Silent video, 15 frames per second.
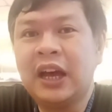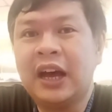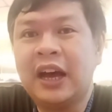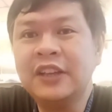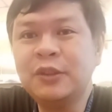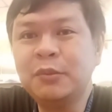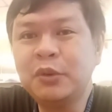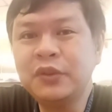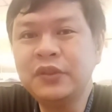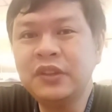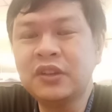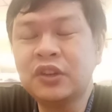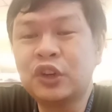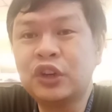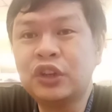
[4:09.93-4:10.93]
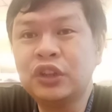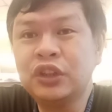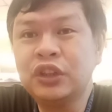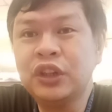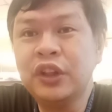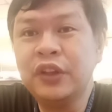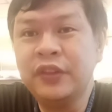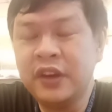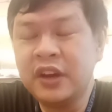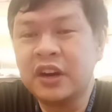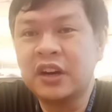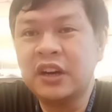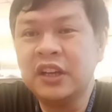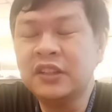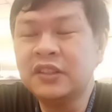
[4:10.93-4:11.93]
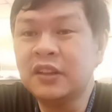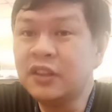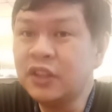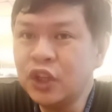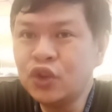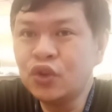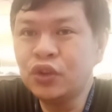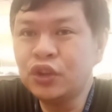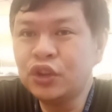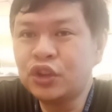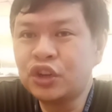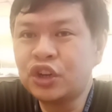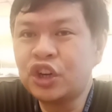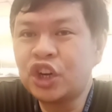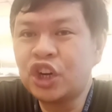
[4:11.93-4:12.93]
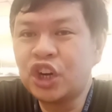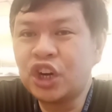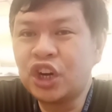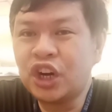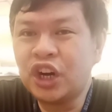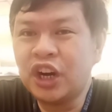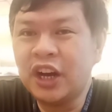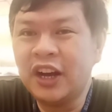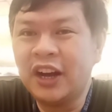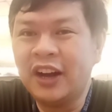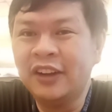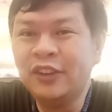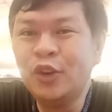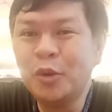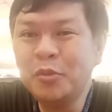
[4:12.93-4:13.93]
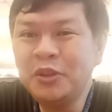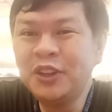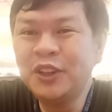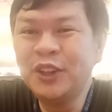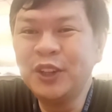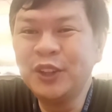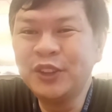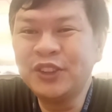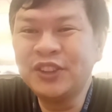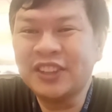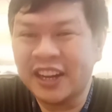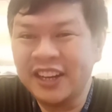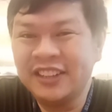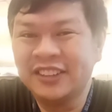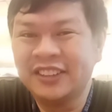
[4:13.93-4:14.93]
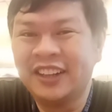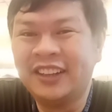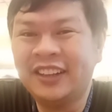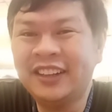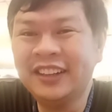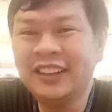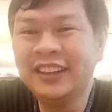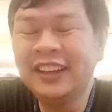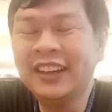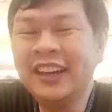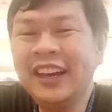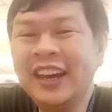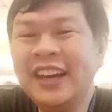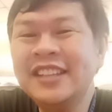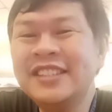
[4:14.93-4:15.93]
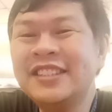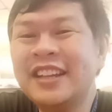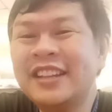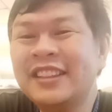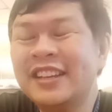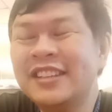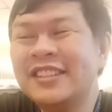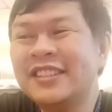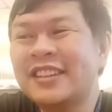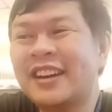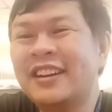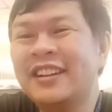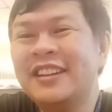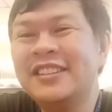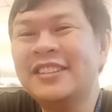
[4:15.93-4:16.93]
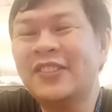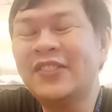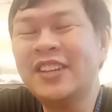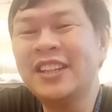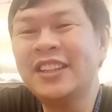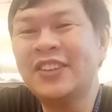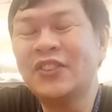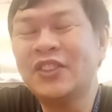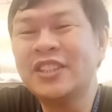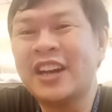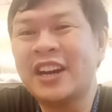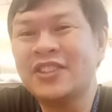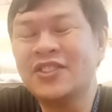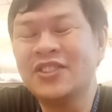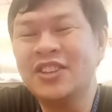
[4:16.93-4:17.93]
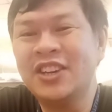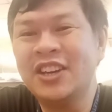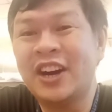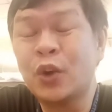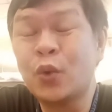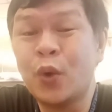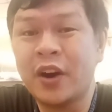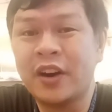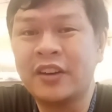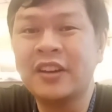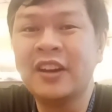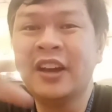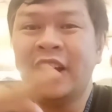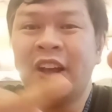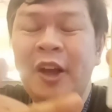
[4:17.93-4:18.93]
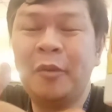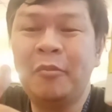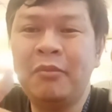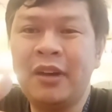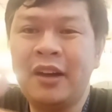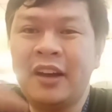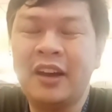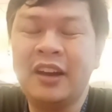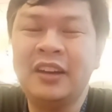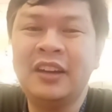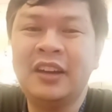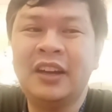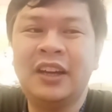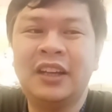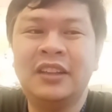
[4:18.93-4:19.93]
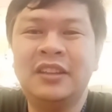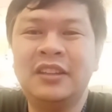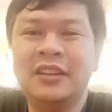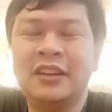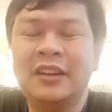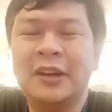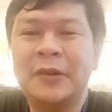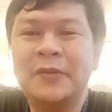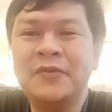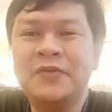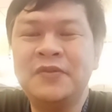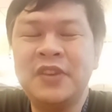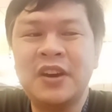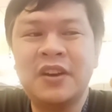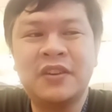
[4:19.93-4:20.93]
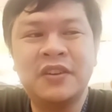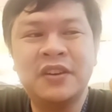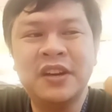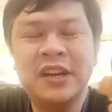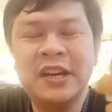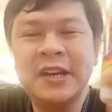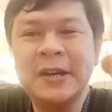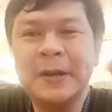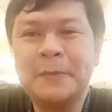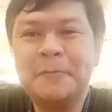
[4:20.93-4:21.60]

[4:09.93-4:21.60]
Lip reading: I suppose the kernel there is a titular, a nominal title. It's not necessarily something that was actually acquired by the very